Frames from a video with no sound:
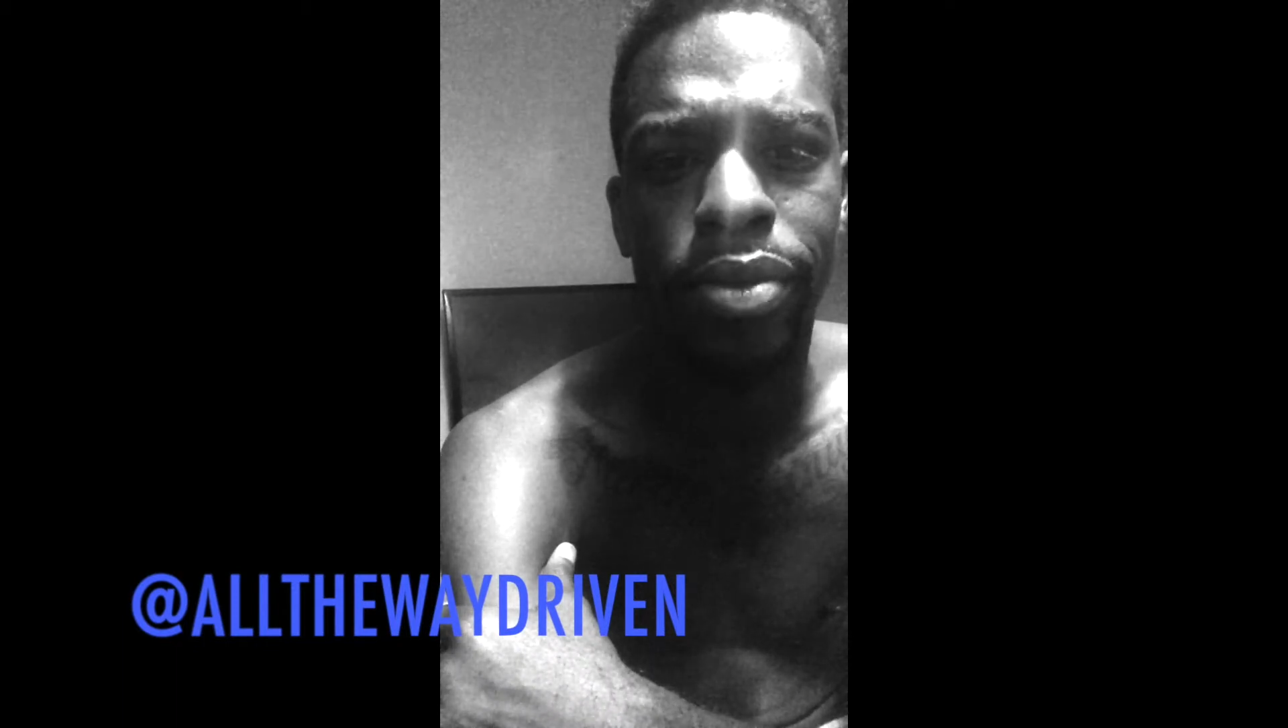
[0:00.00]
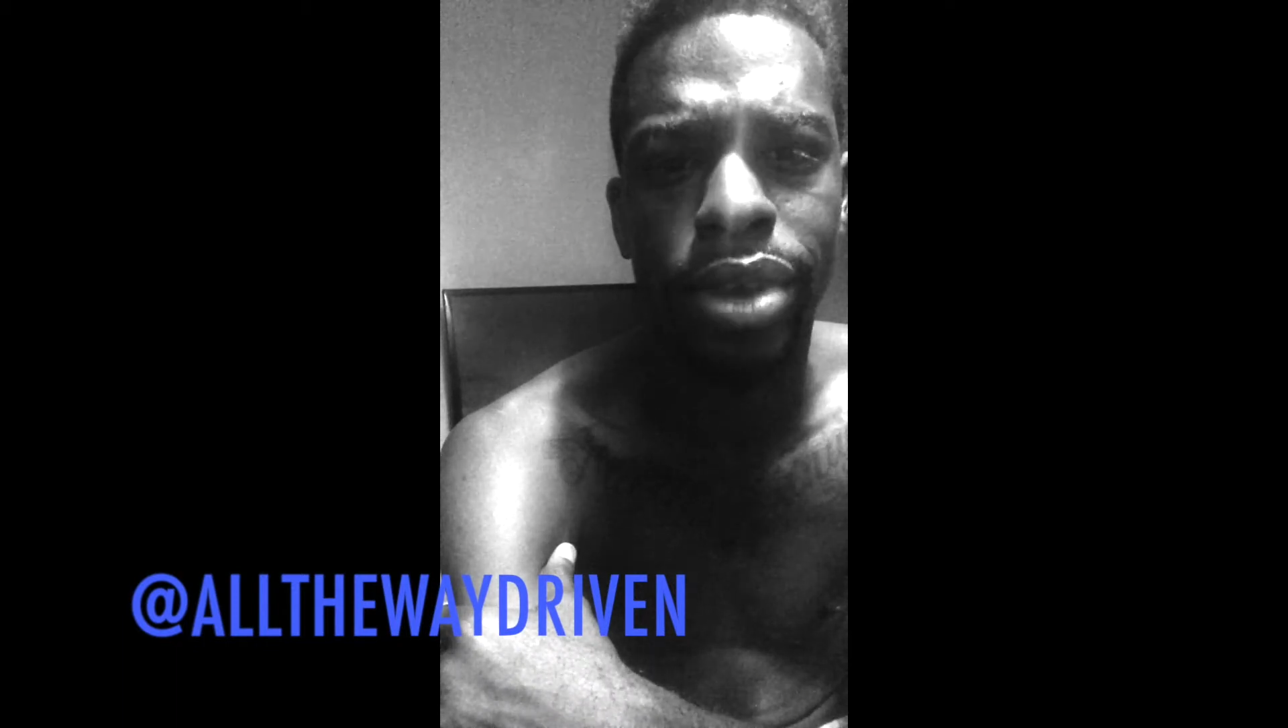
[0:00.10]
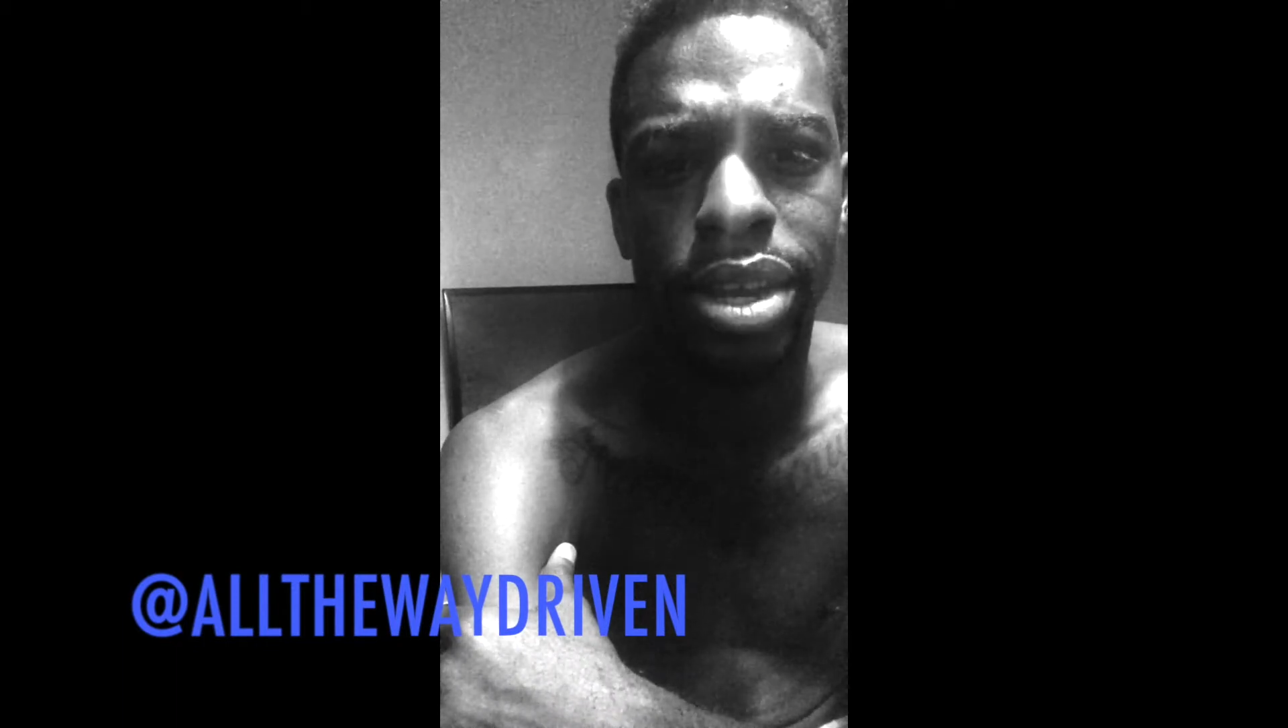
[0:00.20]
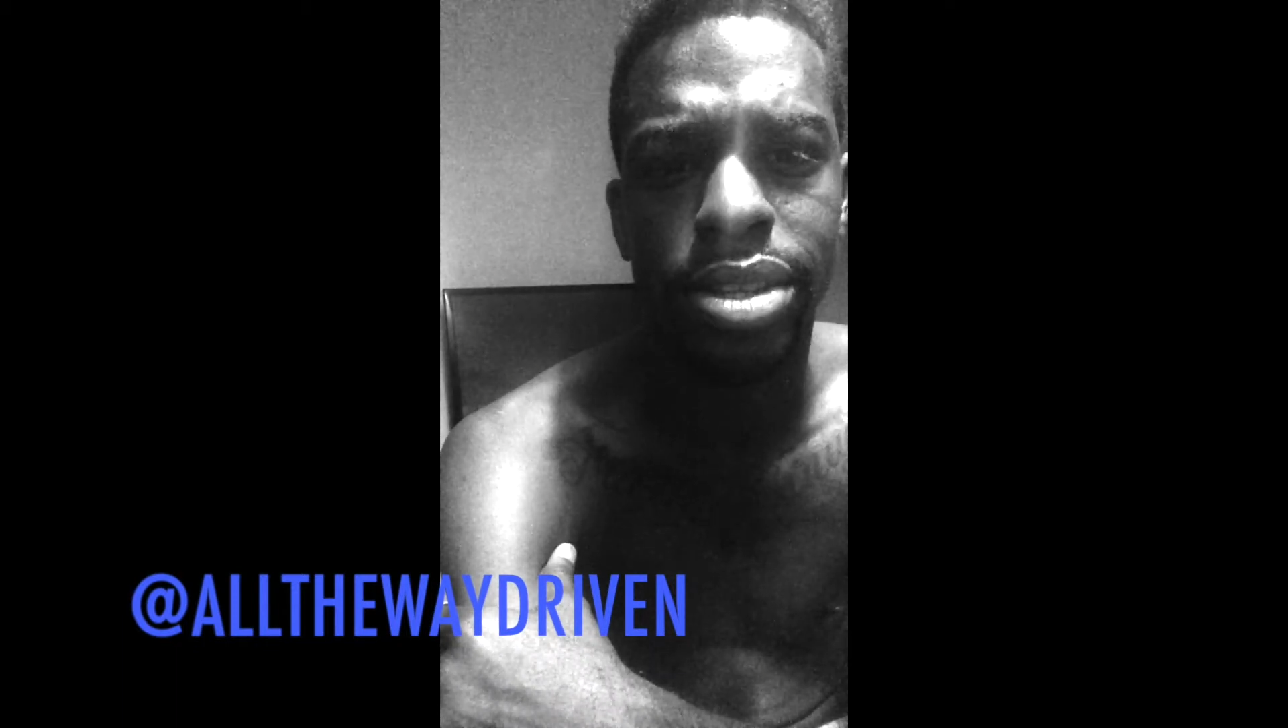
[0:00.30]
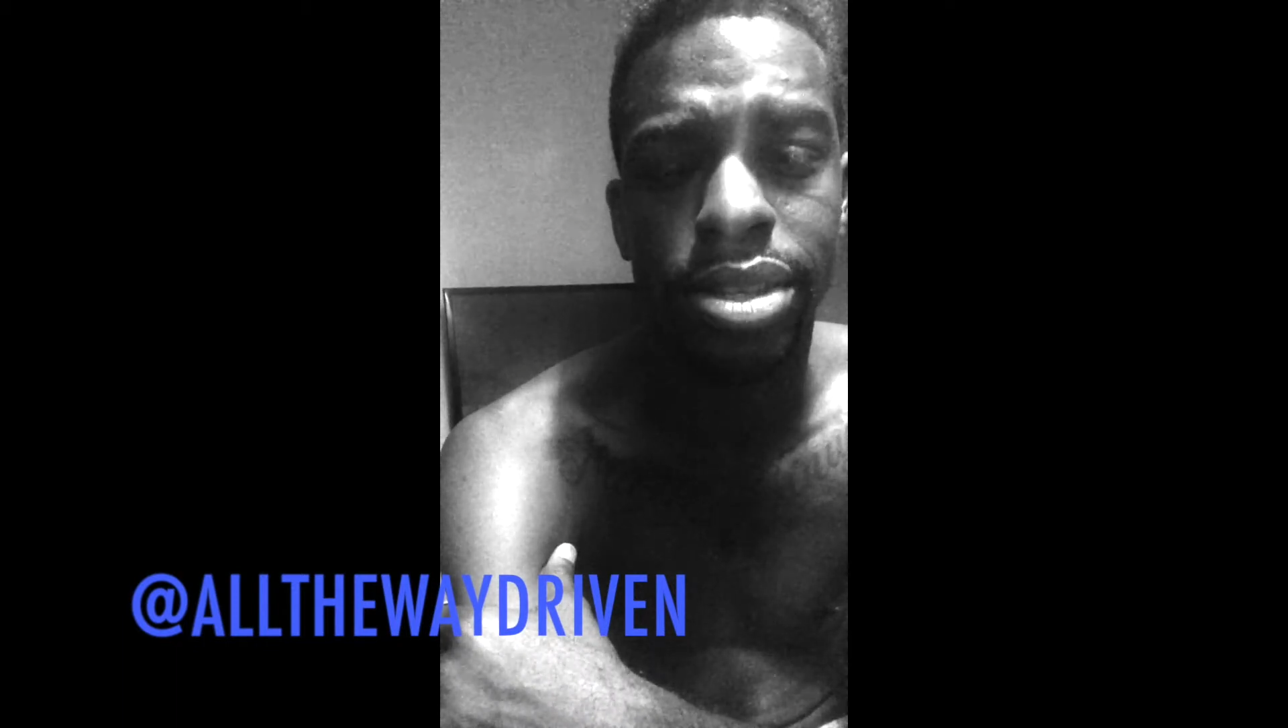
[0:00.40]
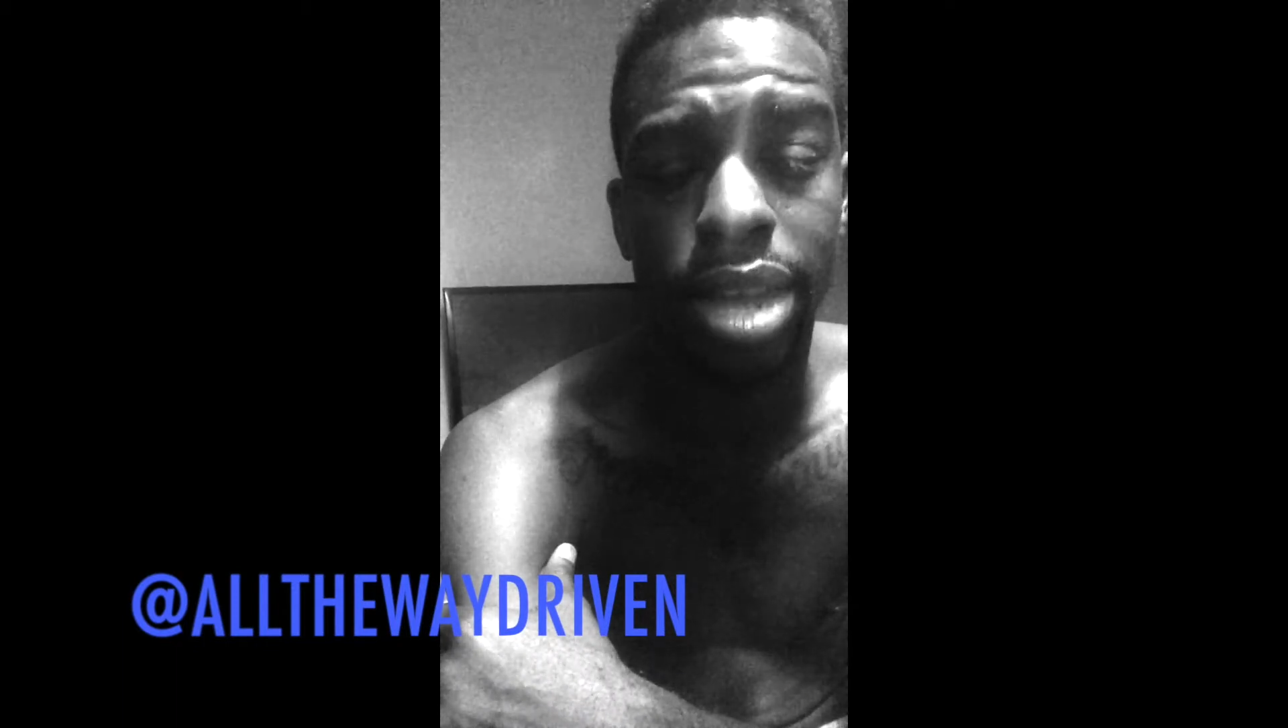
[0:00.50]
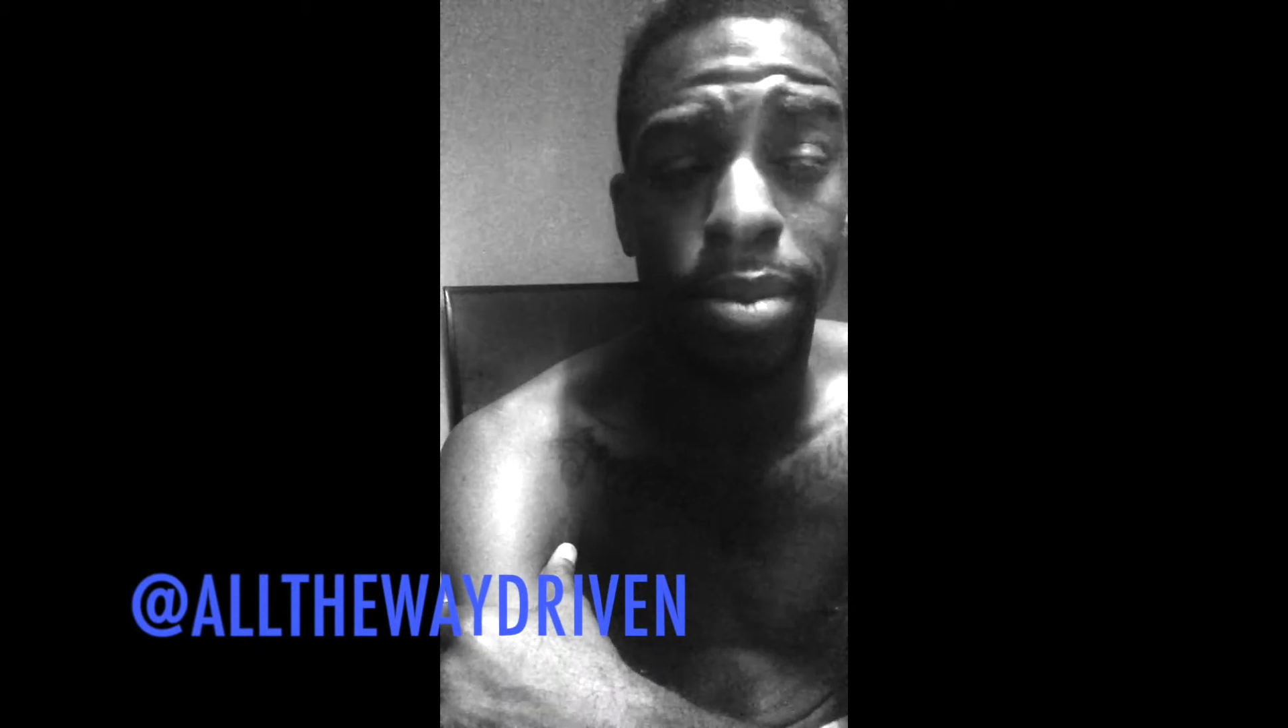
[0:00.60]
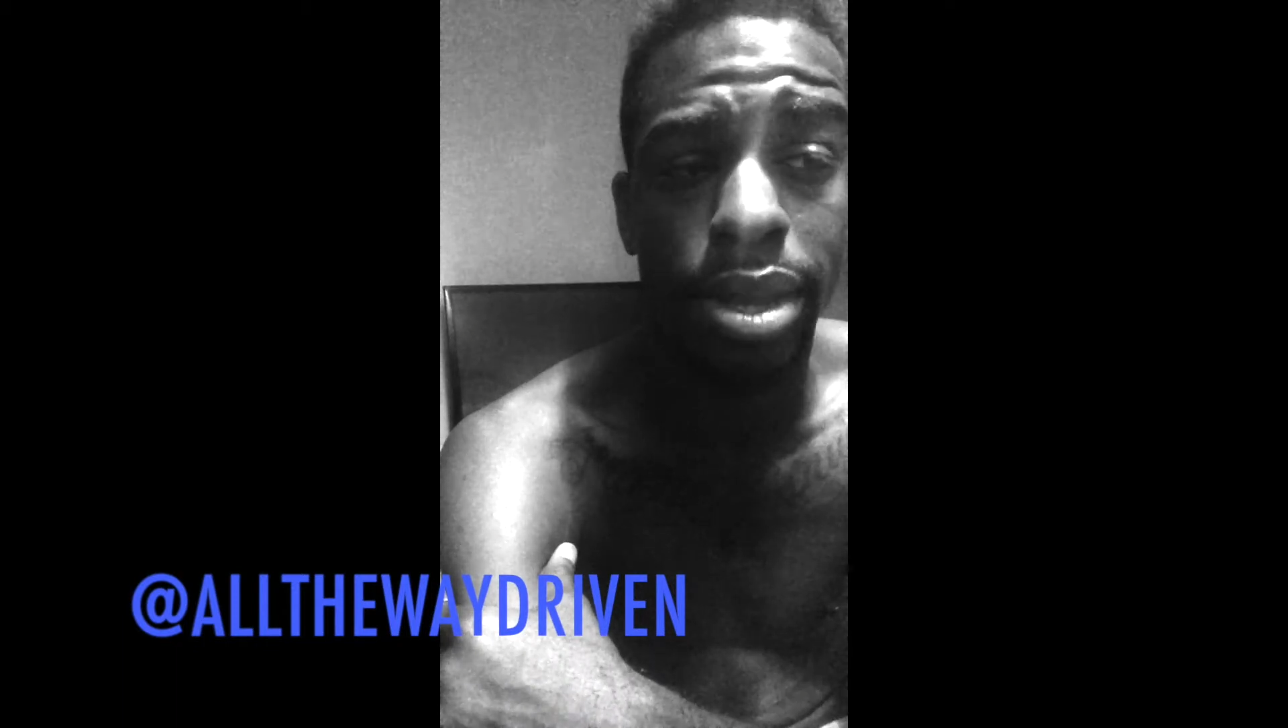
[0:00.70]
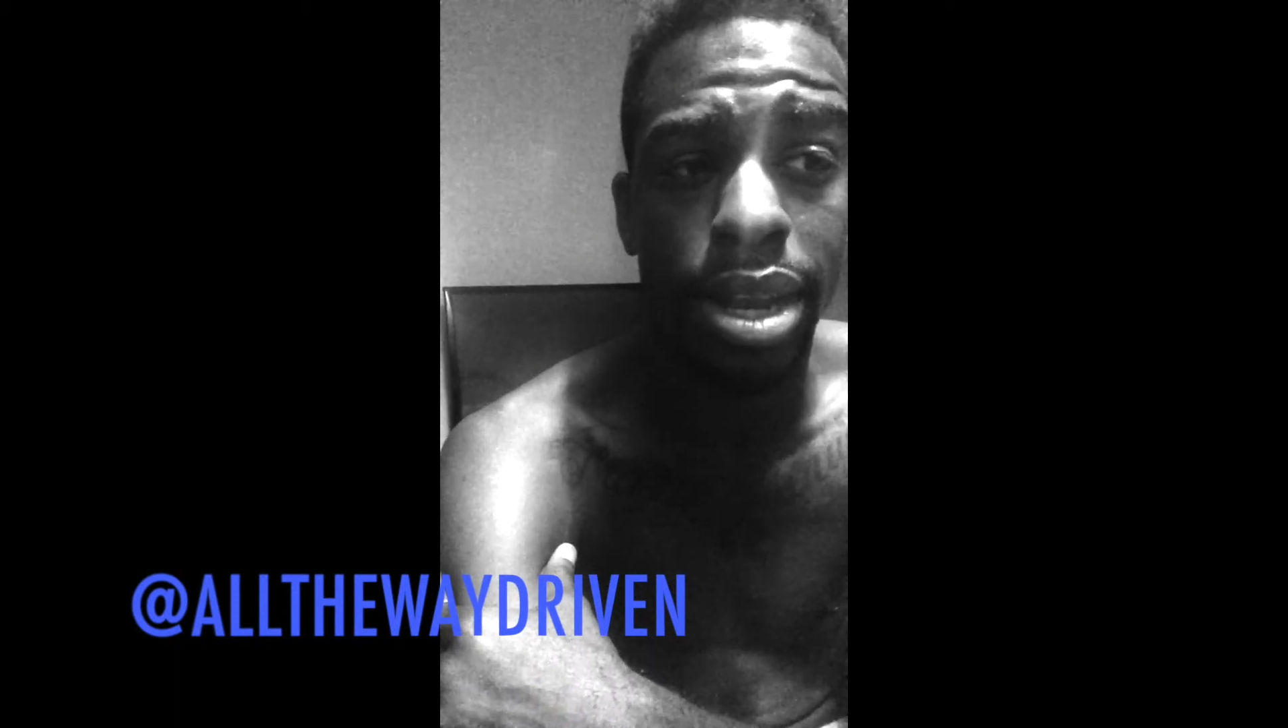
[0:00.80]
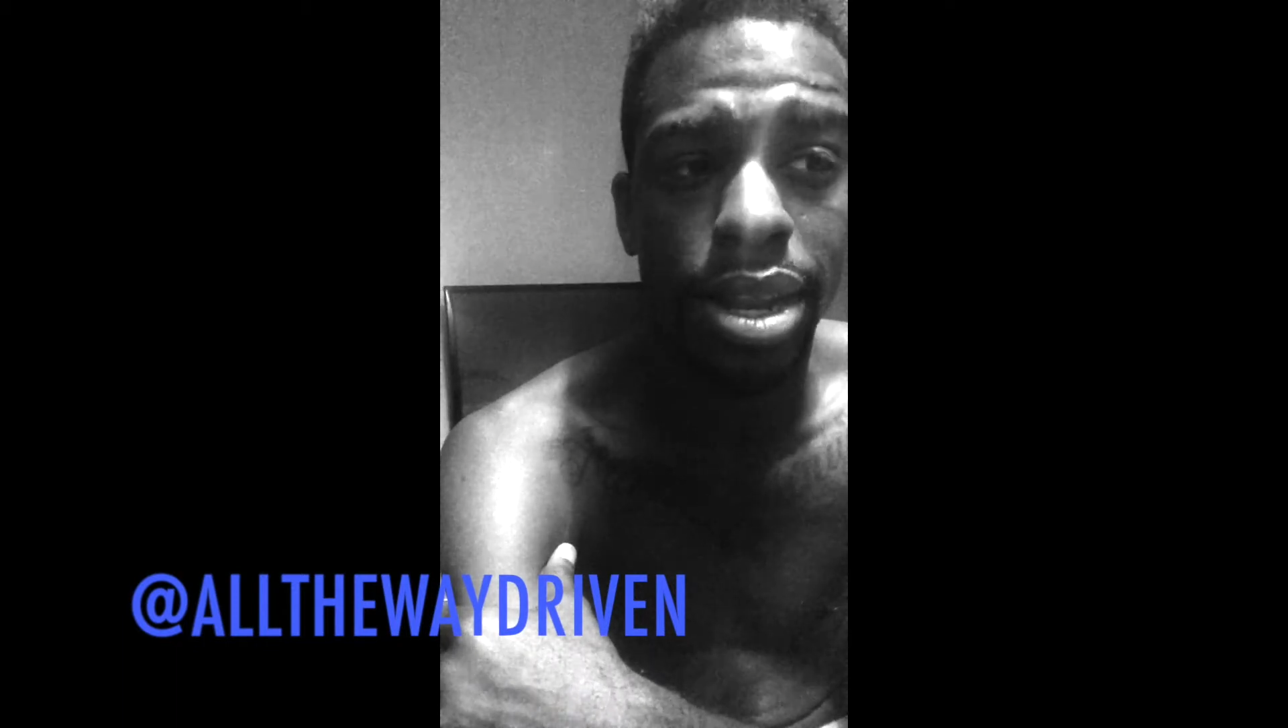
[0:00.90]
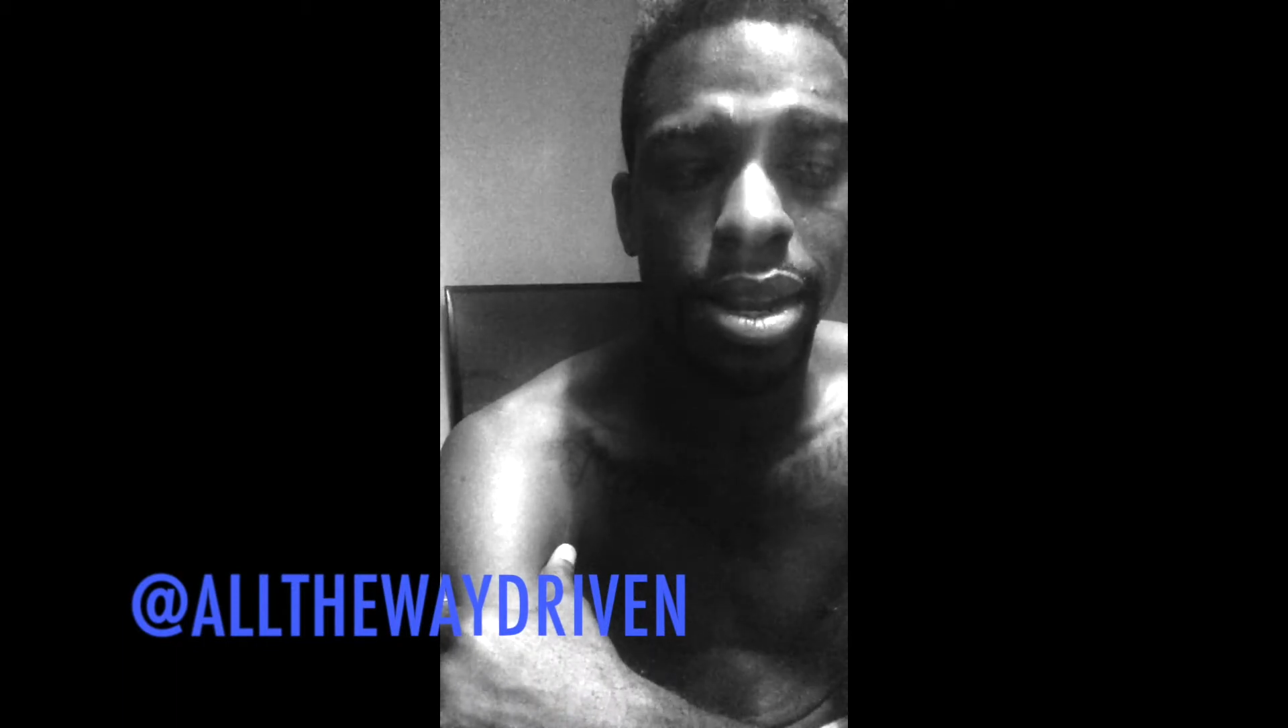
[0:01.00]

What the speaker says: friends. I mean,